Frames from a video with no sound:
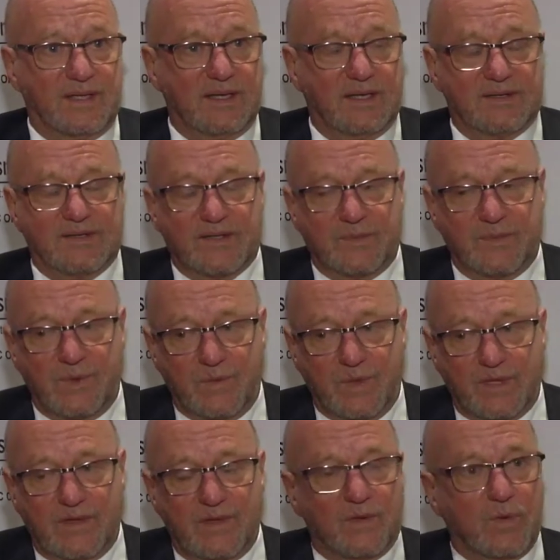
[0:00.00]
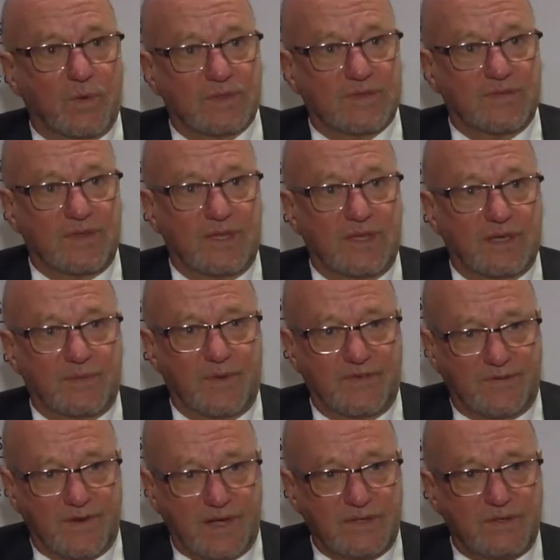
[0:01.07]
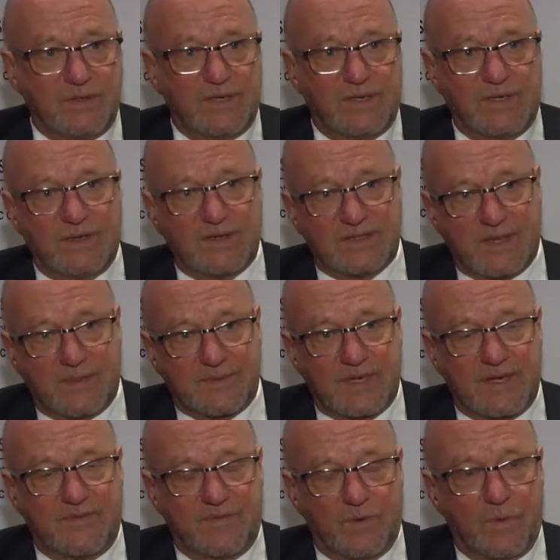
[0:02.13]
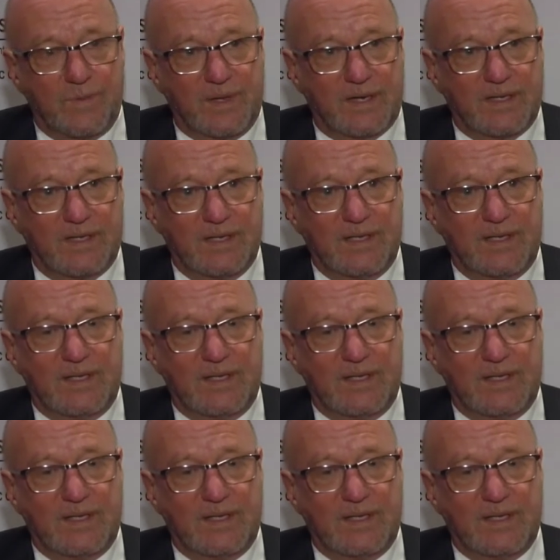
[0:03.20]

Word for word: and so we will in the course of the year be fine-tuning the subsidy formula